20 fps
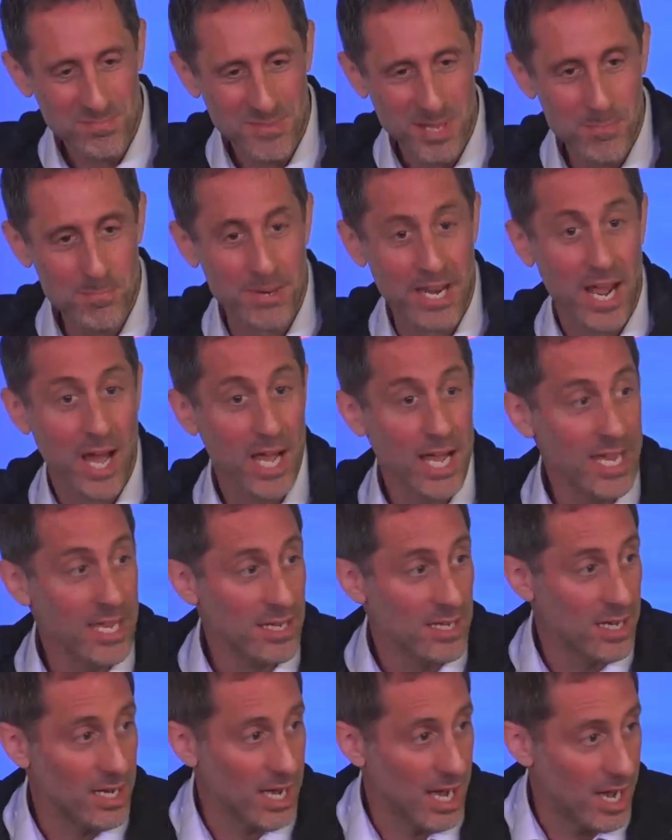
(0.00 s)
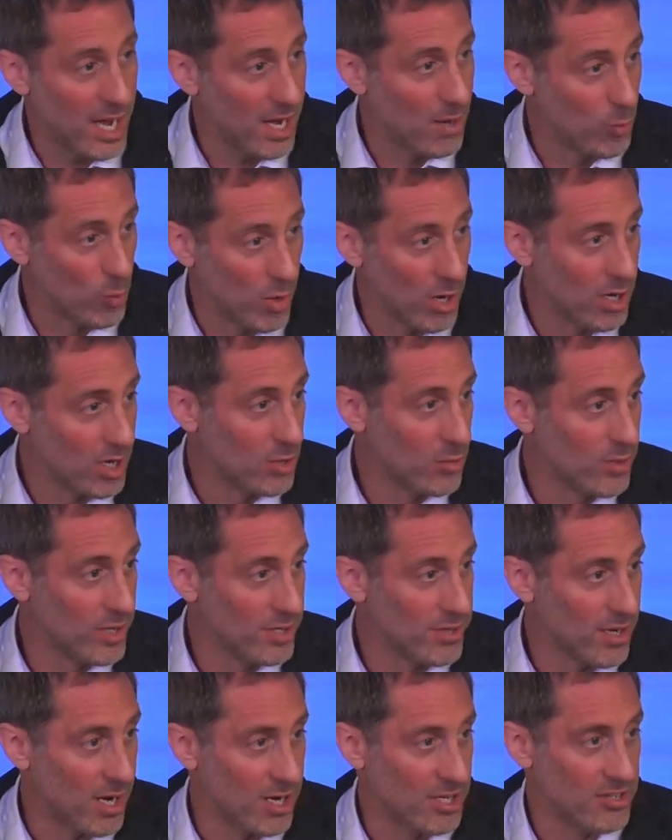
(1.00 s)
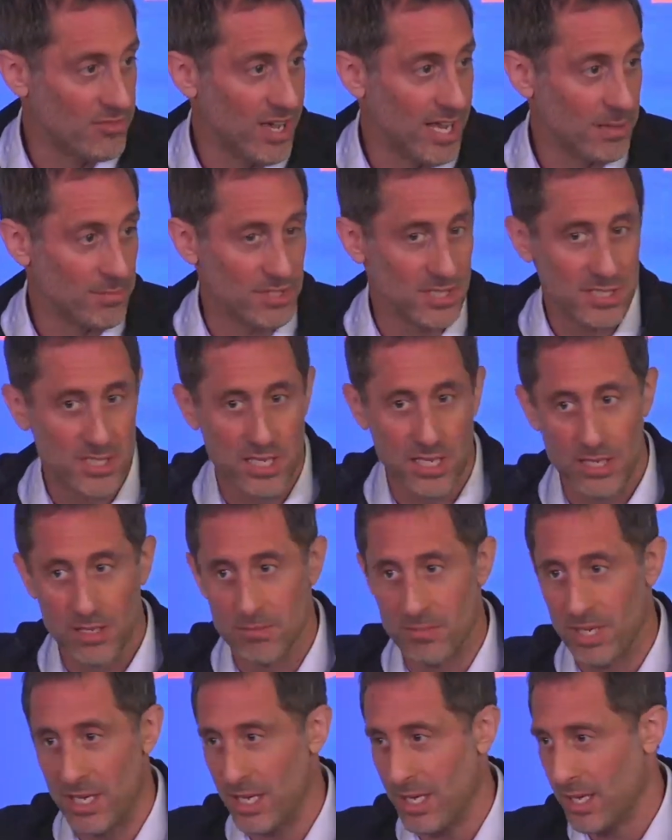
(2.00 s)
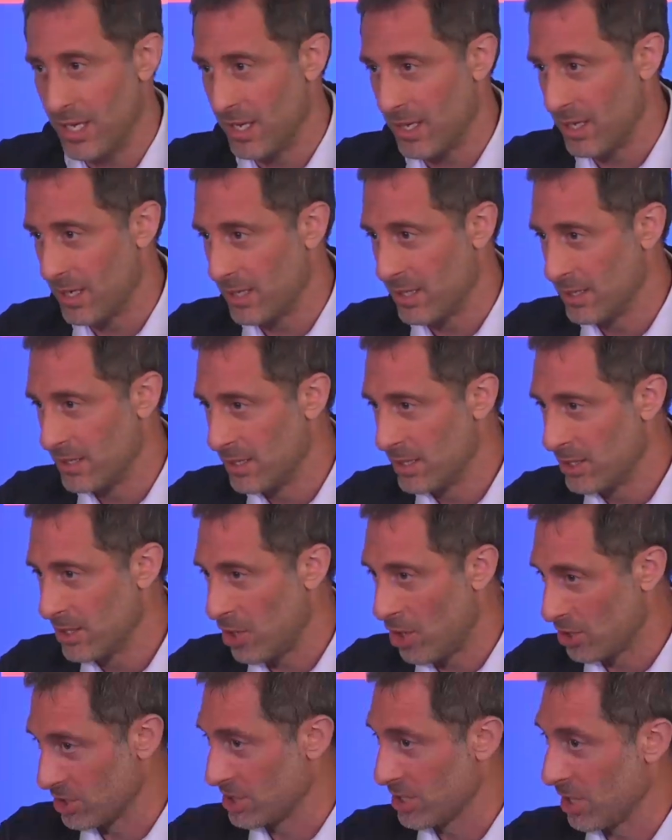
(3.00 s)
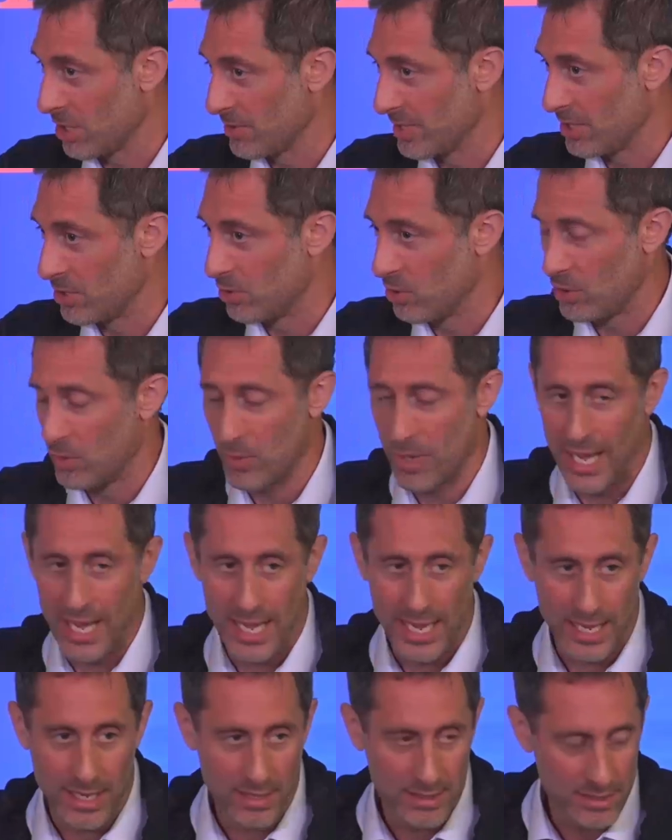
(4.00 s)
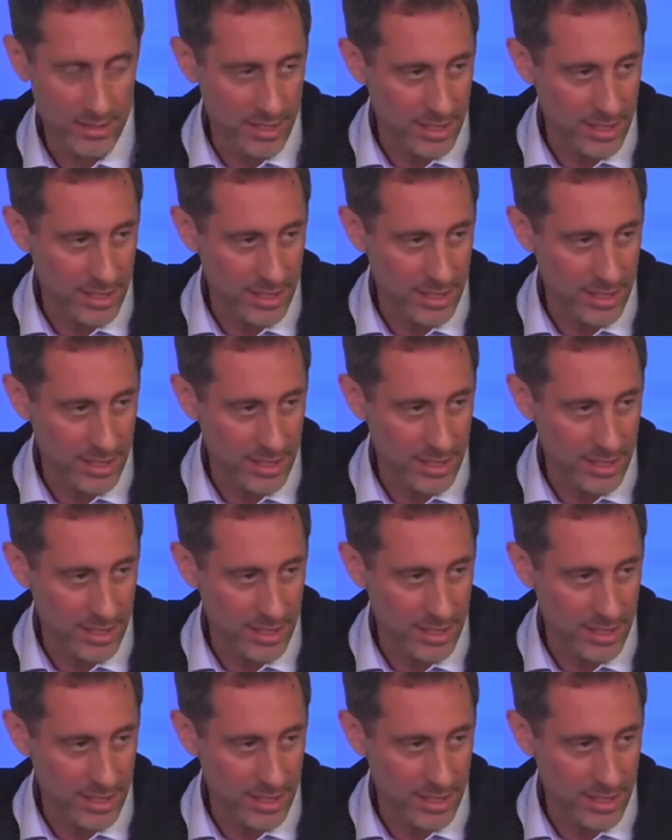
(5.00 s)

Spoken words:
But I work with our development team in Oslo, in Norway,